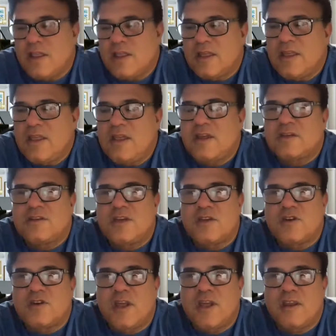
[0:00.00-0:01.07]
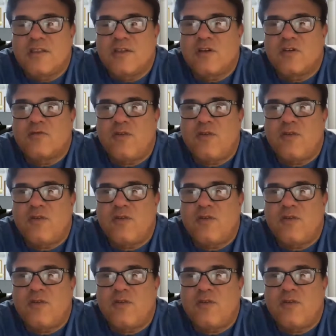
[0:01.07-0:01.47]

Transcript: The key is educating those